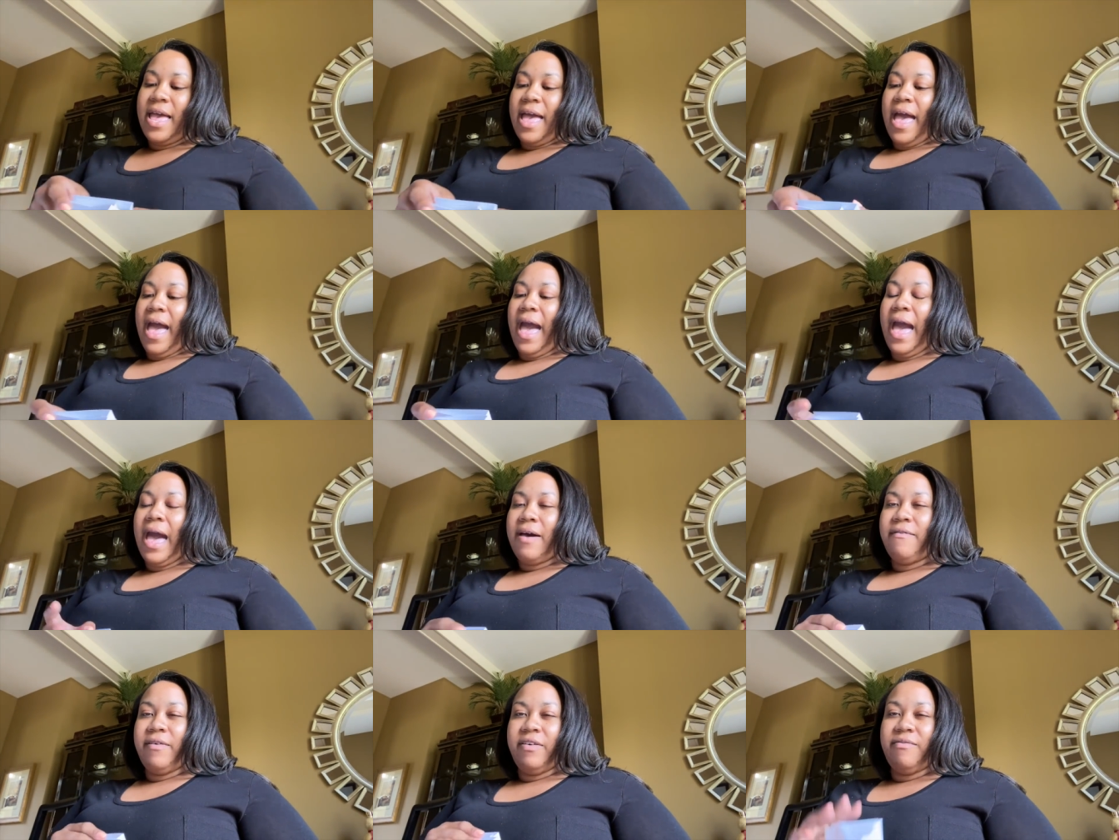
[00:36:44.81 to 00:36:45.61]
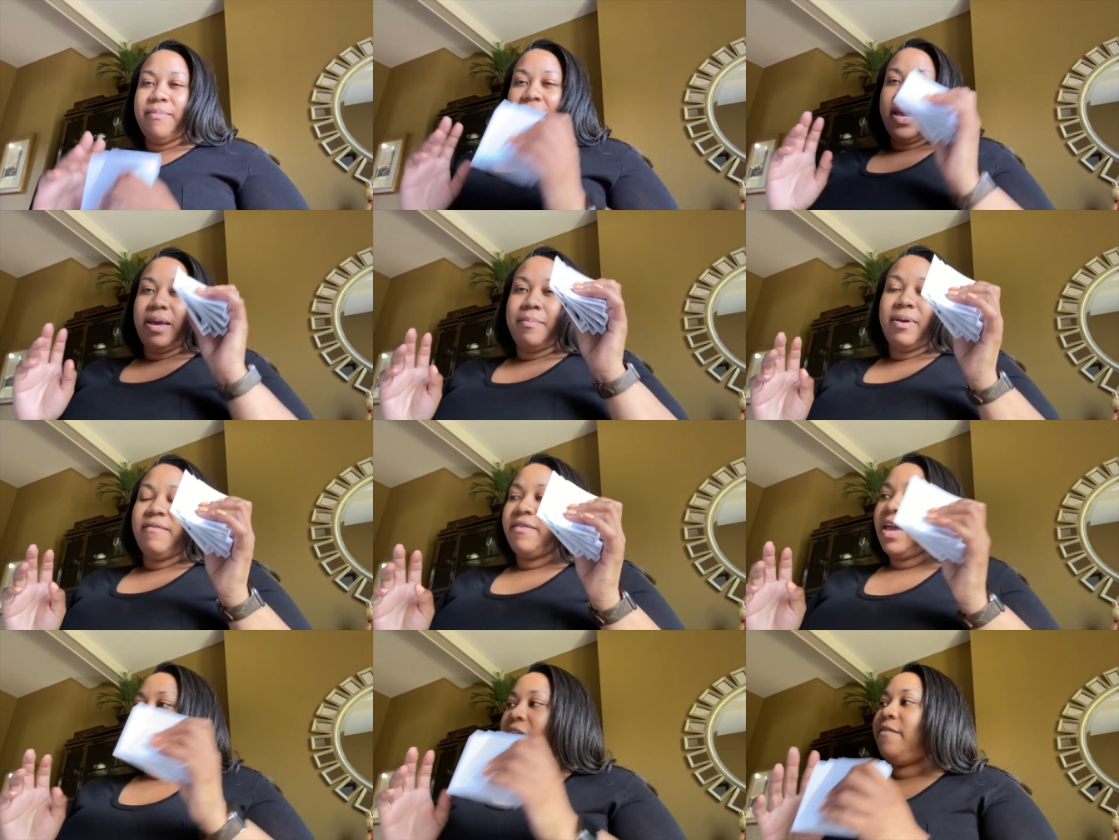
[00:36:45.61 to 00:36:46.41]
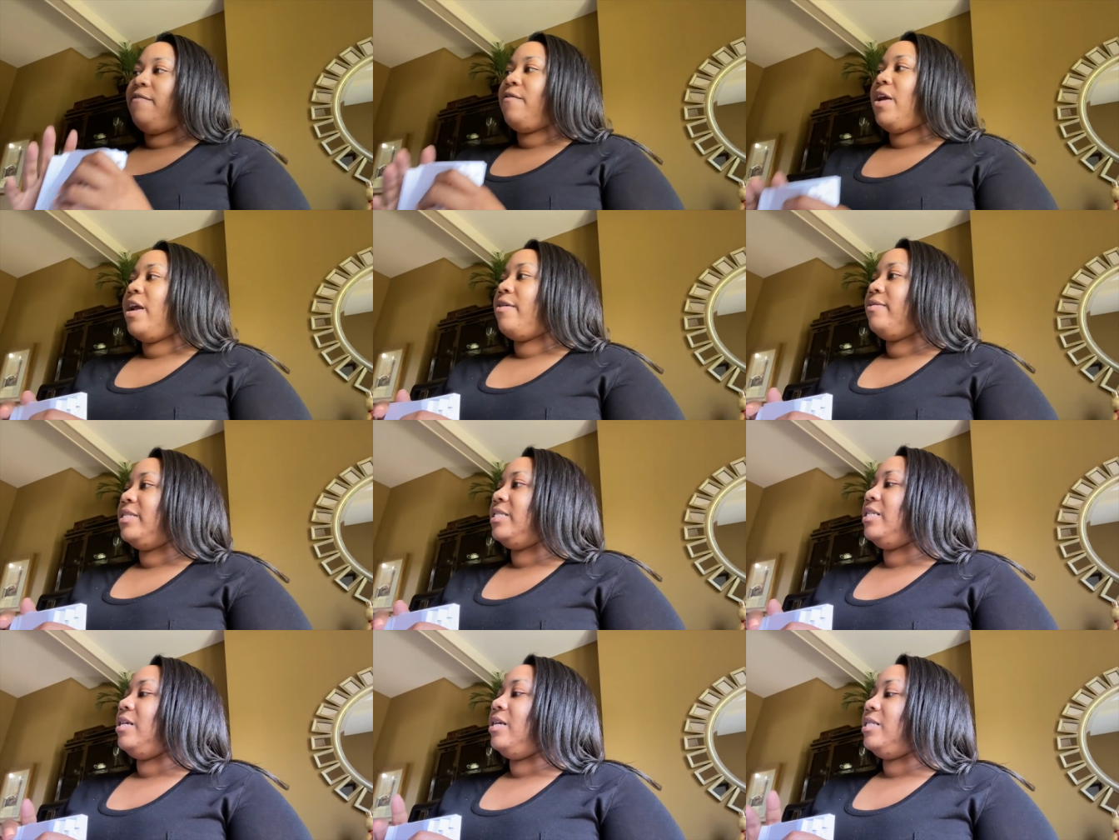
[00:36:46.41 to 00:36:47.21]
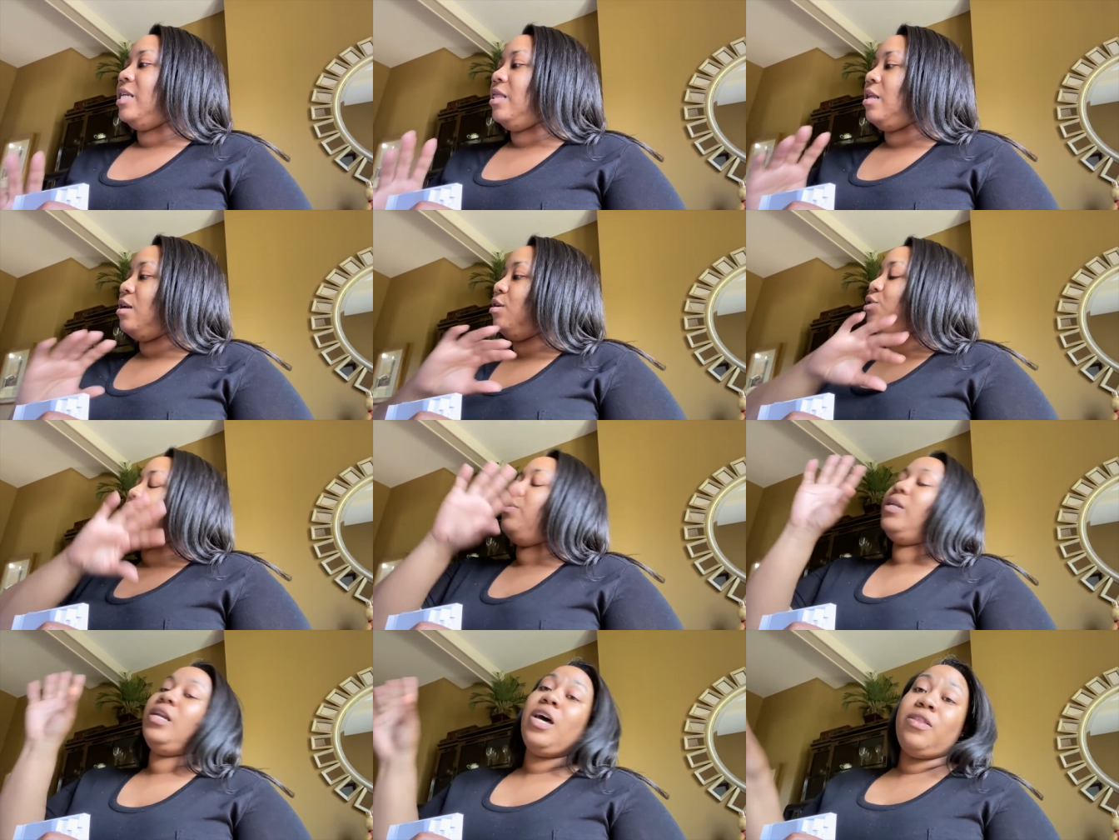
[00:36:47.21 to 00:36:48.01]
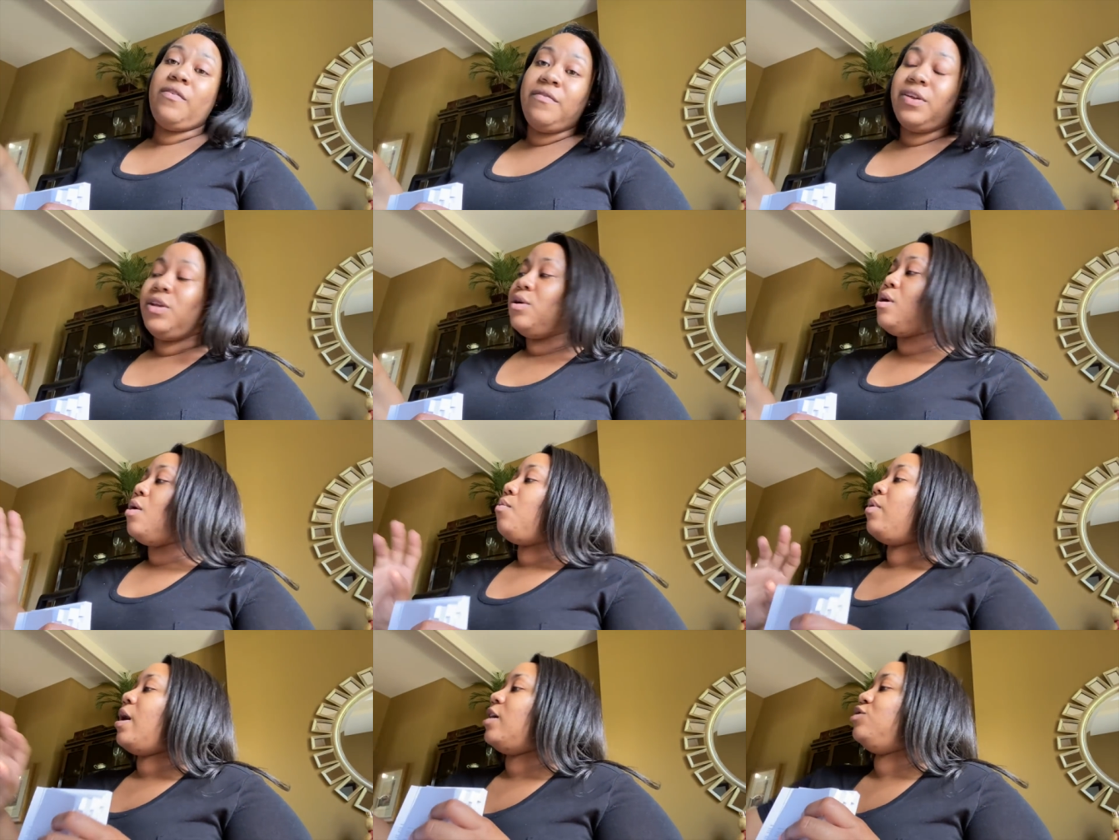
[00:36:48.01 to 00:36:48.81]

half of my M F K fragrances. And then I'll do another video where I